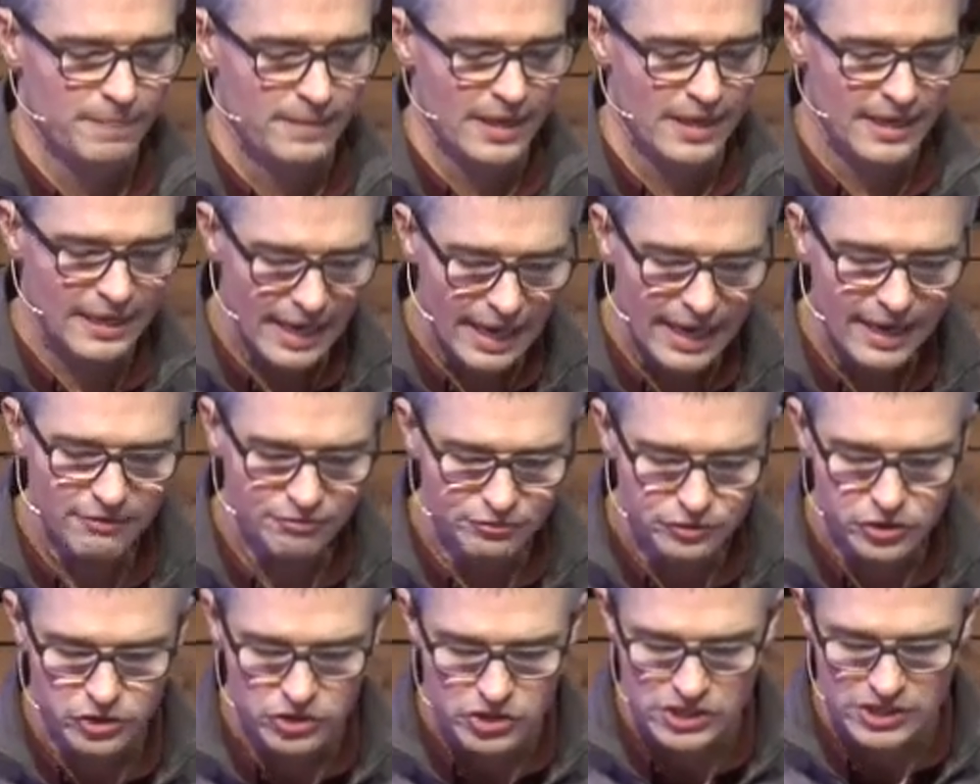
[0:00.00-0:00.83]
And
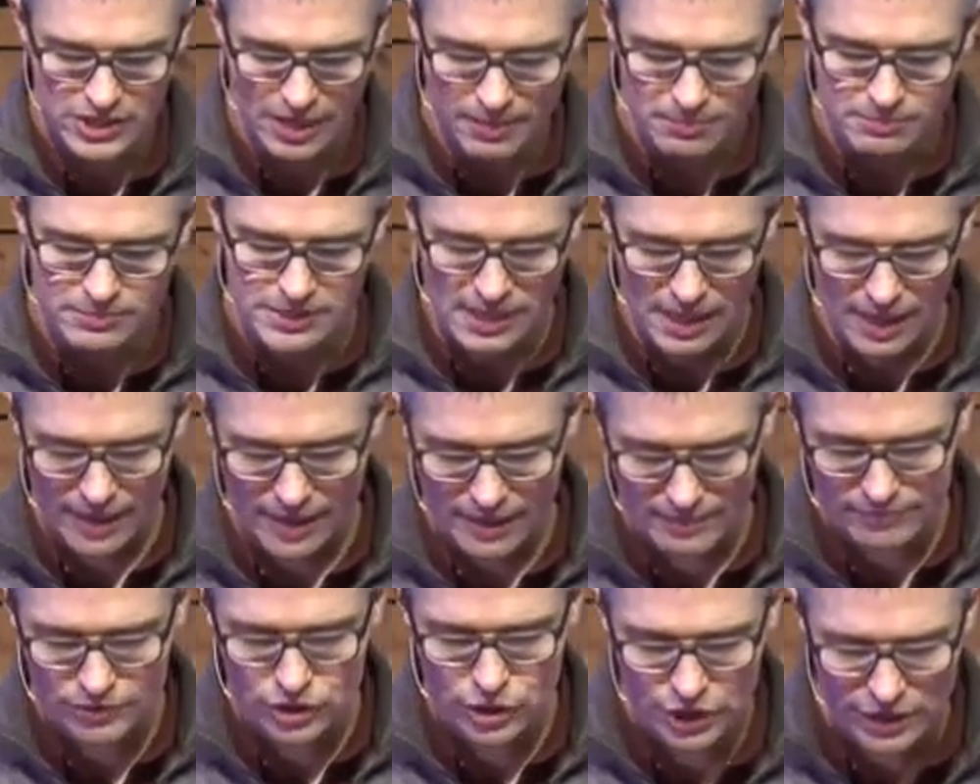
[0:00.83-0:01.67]
after some
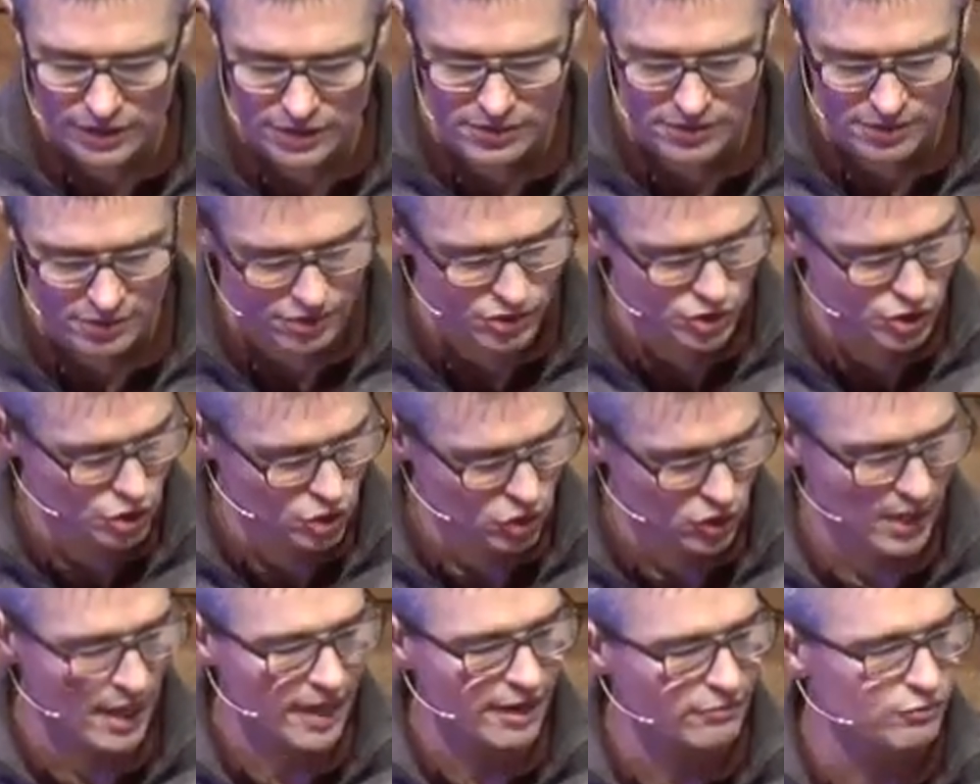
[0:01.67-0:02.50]
time, Jesus
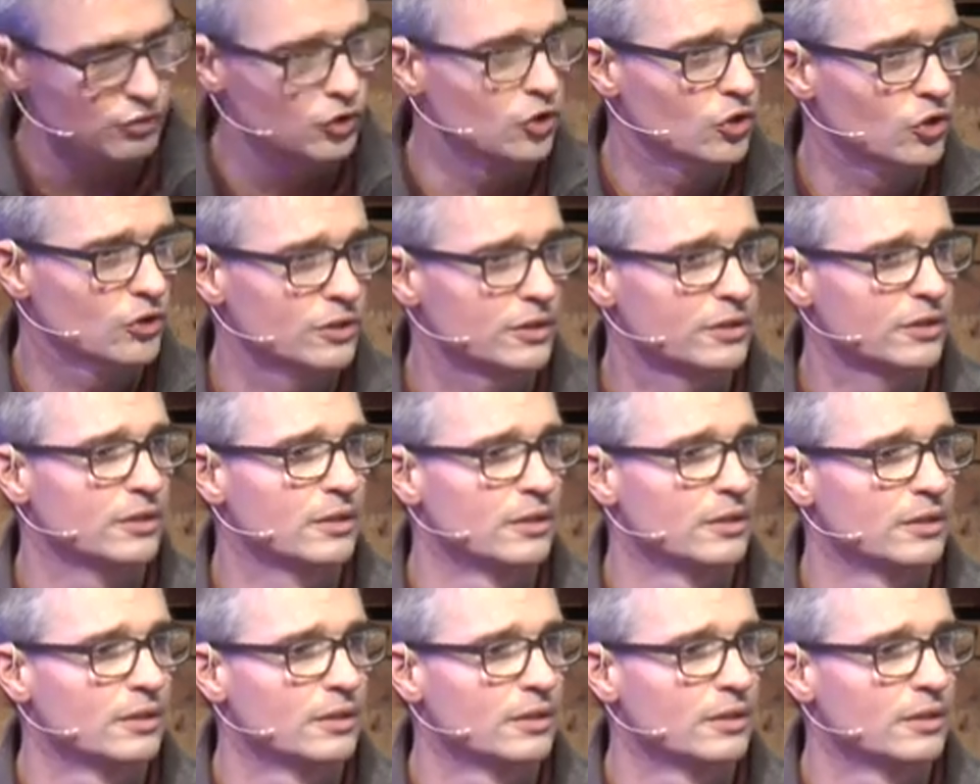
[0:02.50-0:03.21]
traveled